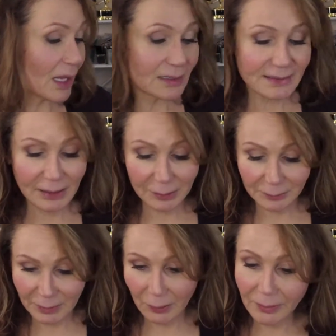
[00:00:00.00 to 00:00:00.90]
So,
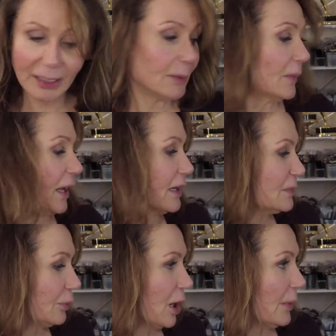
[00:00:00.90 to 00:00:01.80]
okay, as
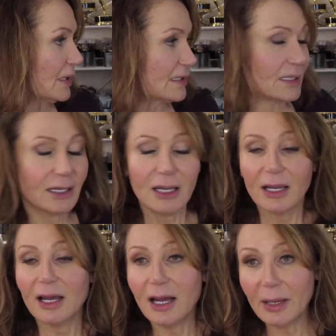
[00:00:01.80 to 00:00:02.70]
promised,
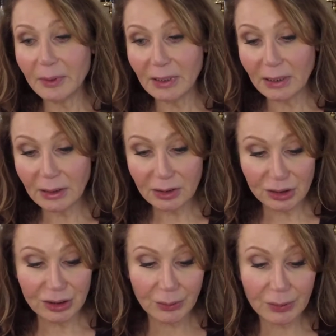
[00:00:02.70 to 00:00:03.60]
I'm going to
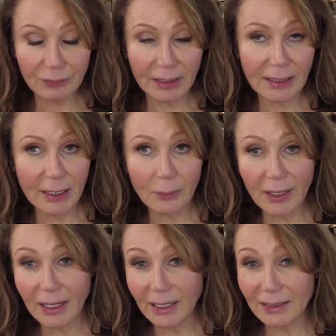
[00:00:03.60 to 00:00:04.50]
show you right now
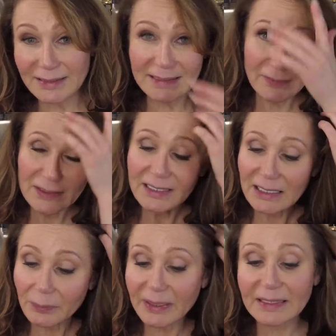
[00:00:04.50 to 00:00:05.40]
a
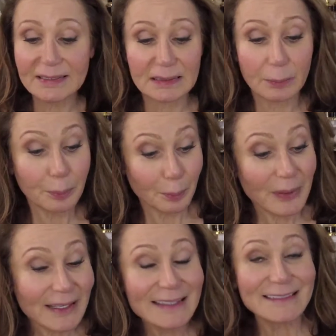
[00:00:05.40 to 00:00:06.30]
17-piece
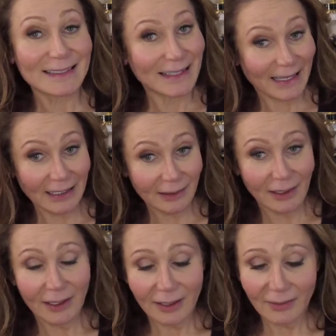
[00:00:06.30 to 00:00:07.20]
kit
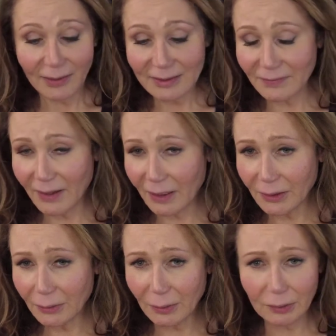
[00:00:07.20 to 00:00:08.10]
that's
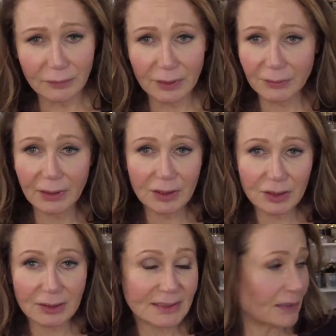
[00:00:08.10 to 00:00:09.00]
valued over
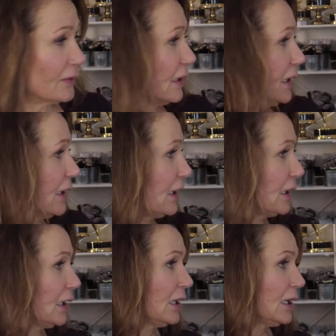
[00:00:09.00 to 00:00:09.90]

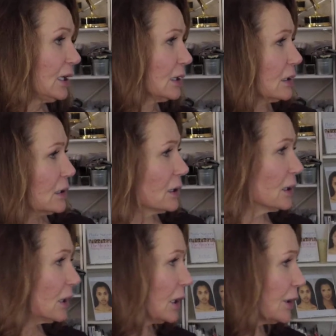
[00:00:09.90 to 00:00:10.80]

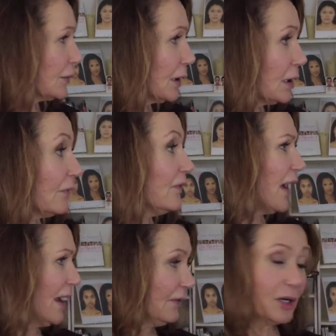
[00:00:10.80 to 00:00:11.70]

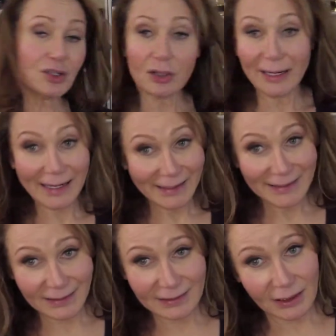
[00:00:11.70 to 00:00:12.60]

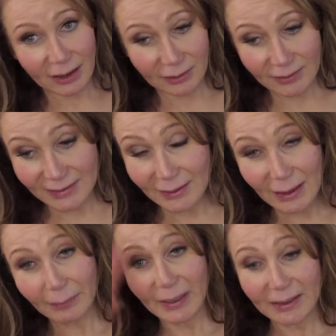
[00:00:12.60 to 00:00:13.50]
$586,
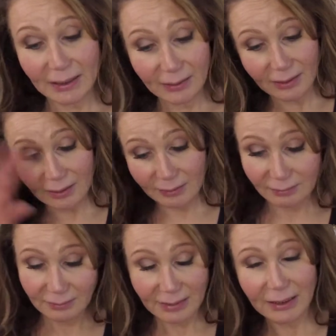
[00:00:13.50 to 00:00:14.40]
that by the end of the
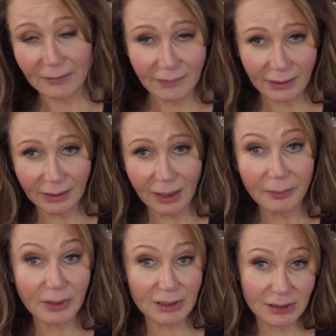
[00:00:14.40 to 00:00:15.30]
evening, I'm
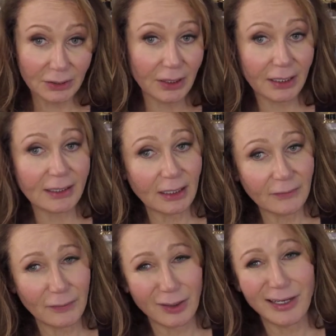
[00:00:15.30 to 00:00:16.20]
going to show you how to get it
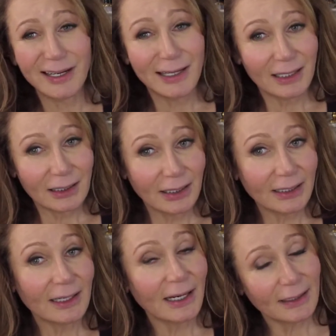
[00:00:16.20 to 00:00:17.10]
for like
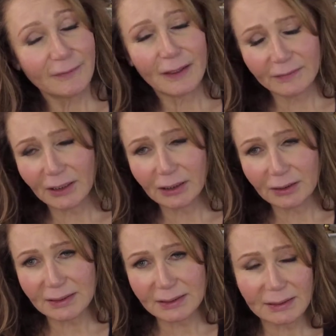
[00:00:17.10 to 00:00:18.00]

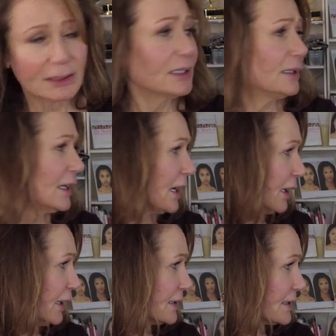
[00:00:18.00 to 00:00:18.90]
$95. Yeah,
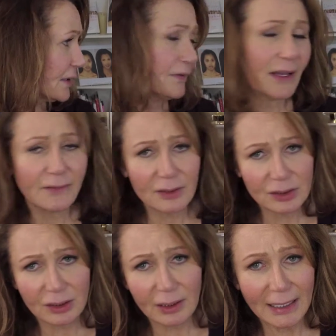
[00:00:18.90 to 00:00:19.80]
it's a
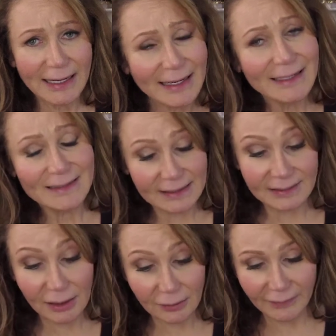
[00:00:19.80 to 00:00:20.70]

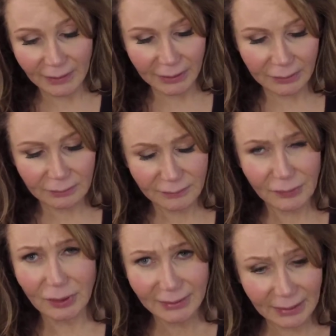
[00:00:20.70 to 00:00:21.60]
$586 value
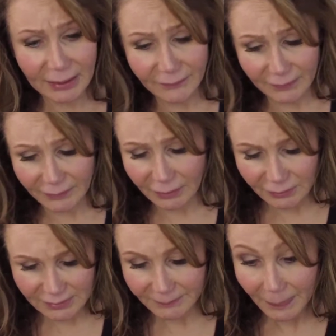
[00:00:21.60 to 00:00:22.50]
for like
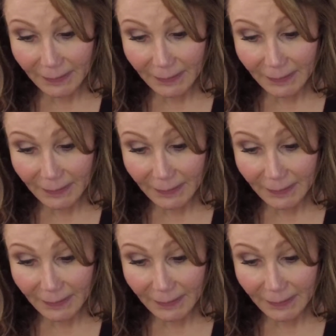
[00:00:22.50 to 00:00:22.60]
$95.